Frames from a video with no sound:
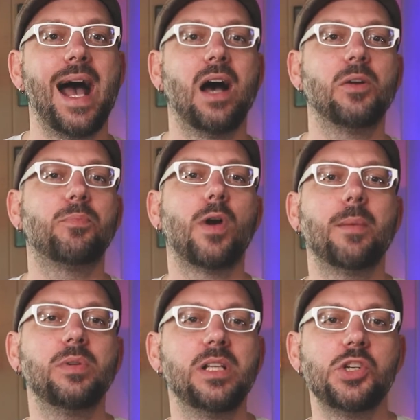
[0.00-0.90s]
how to
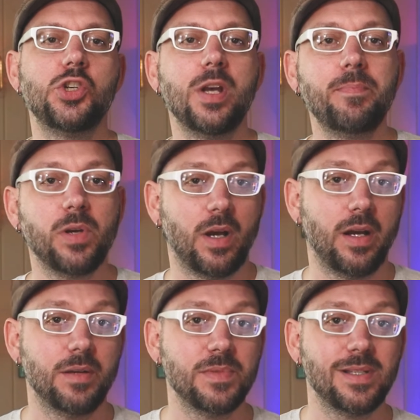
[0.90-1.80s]
properly ship your
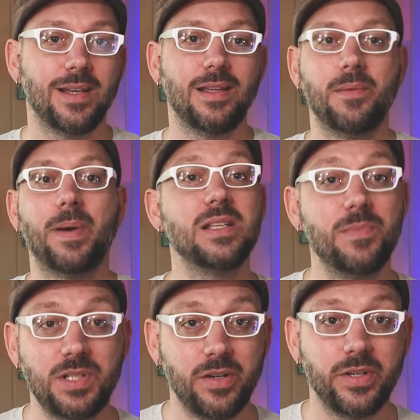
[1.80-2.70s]
items and the
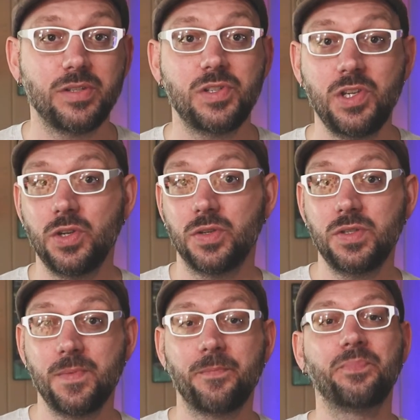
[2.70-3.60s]
best materials to
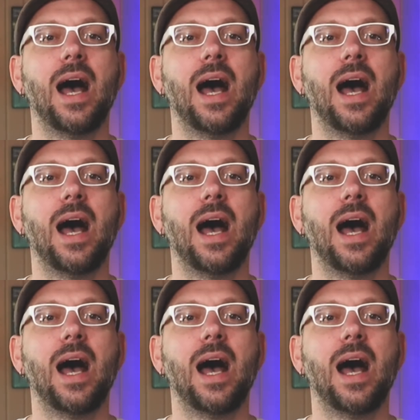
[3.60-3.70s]
use,